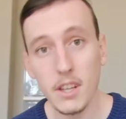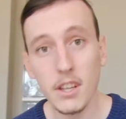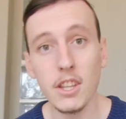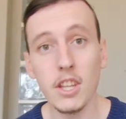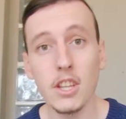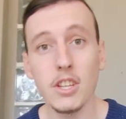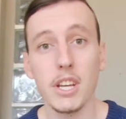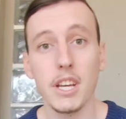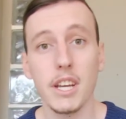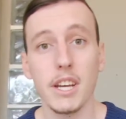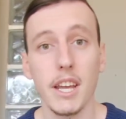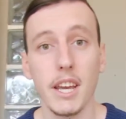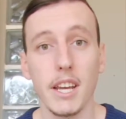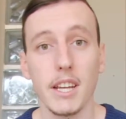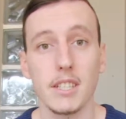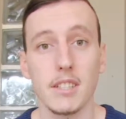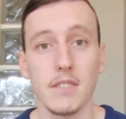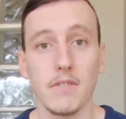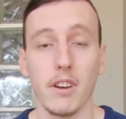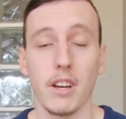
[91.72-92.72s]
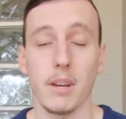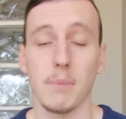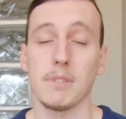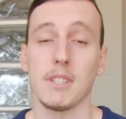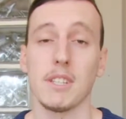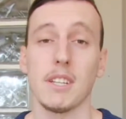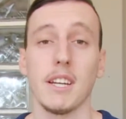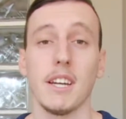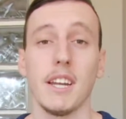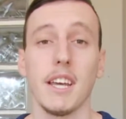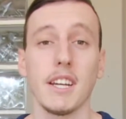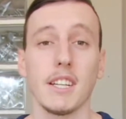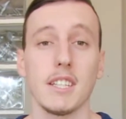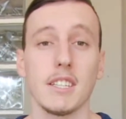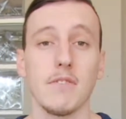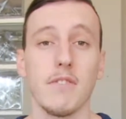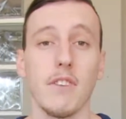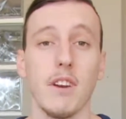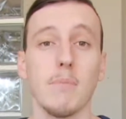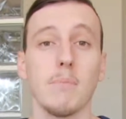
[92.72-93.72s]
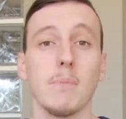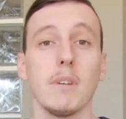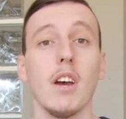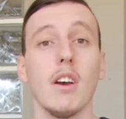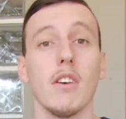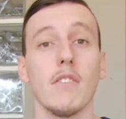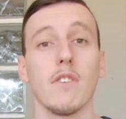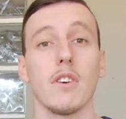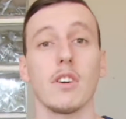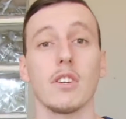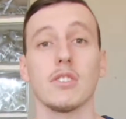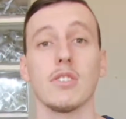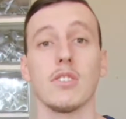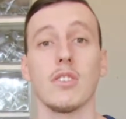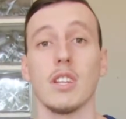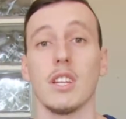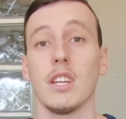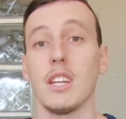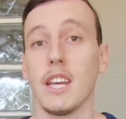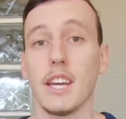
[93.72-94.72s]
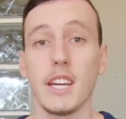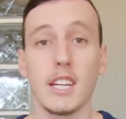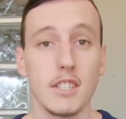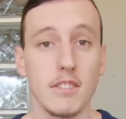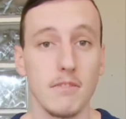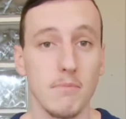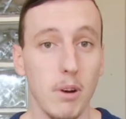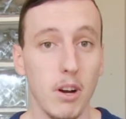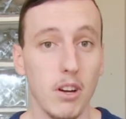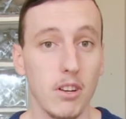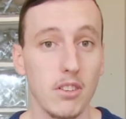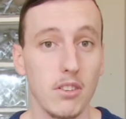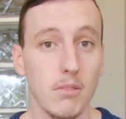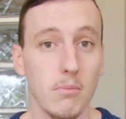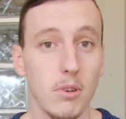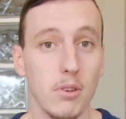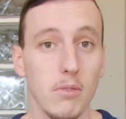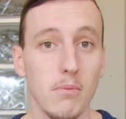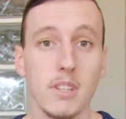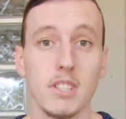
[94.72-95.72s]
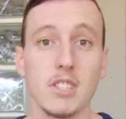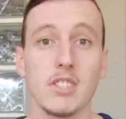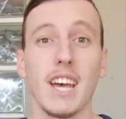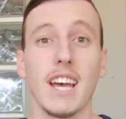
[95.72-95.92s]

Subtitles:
And then you get negative reps, and a negative rep focuses on the negative part of the movement.